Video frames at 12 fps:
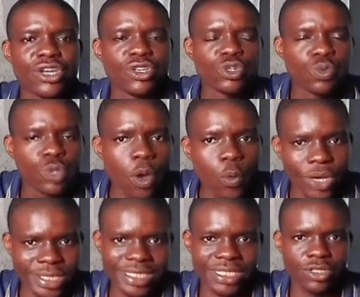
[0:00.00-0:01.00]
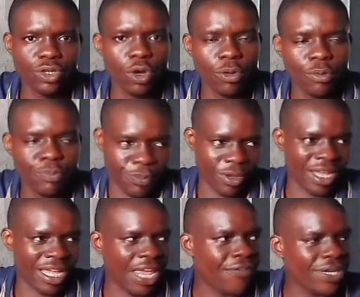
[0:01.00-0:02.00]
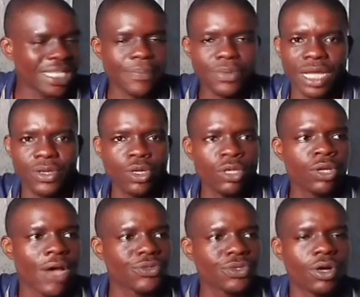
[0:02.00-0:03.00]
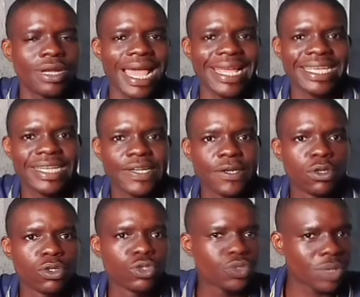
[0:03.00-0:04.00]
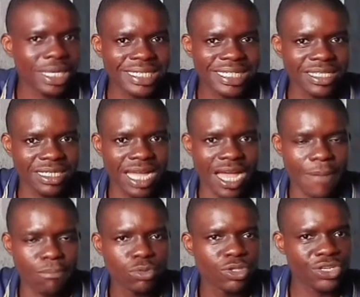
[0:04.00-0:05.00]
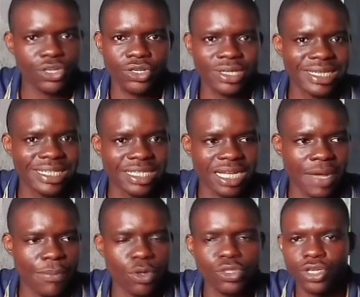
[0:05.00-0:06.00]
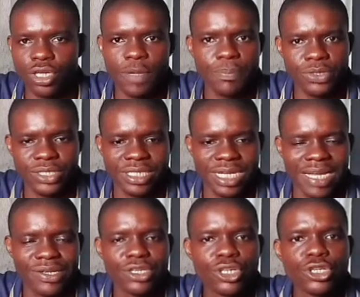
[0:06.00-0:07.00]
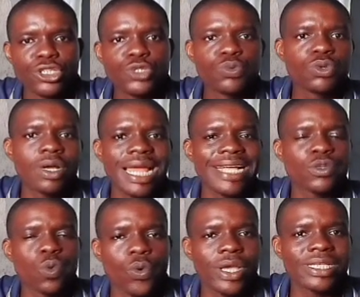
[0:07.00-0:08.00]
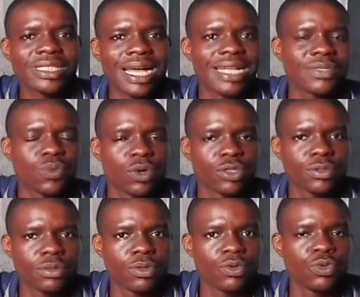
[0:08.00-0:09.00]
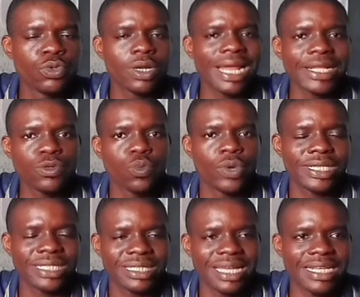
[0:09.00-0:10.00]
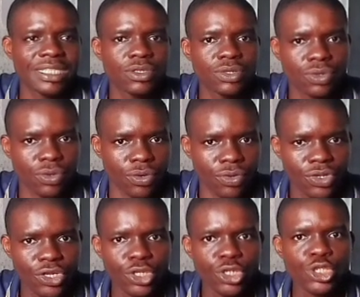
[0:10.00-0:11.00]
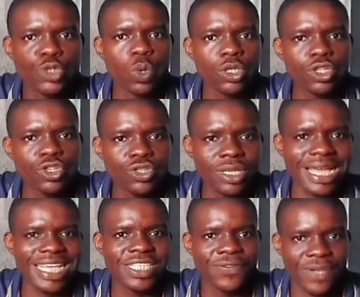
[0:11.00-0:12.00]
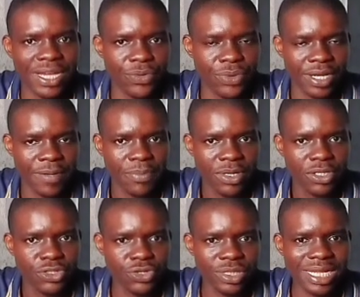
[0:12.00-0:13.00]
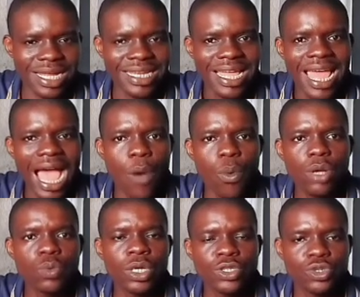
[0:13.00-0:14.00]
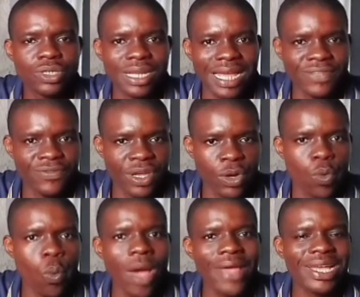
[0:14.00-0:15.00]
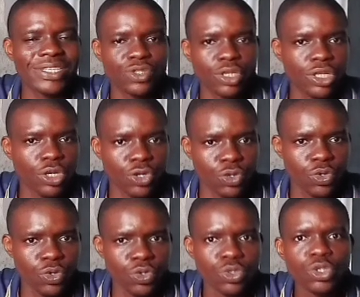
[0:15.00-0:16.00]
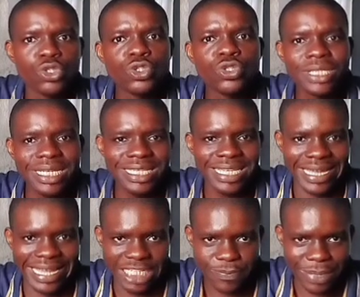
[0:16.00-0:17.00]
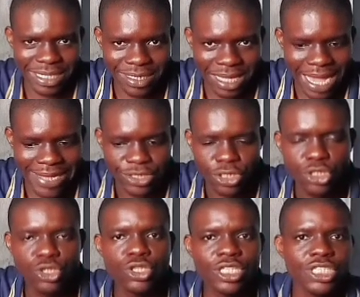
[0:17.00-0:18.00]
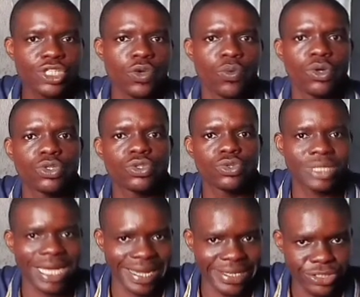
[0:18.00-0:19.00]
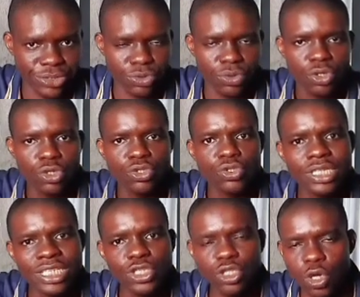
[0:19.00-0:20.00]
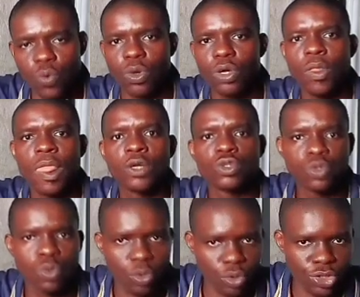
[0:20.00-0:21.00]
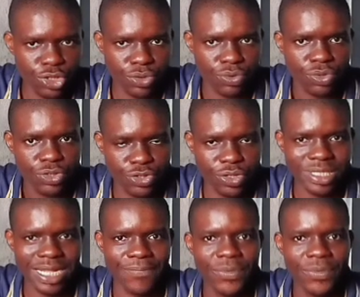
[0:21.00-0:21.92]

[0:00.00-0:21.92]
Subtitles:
You will not waste your. If for example now you have scored like 280 jam, 300 jam, or 300 plus jam, you will not like to waste that what. You will not like to waste that score. You want to utilize it very well. Just and one way to utilize it very well while you are studying on your own, you need expert guide. You need someone to direct you. You need someone to coach you. Just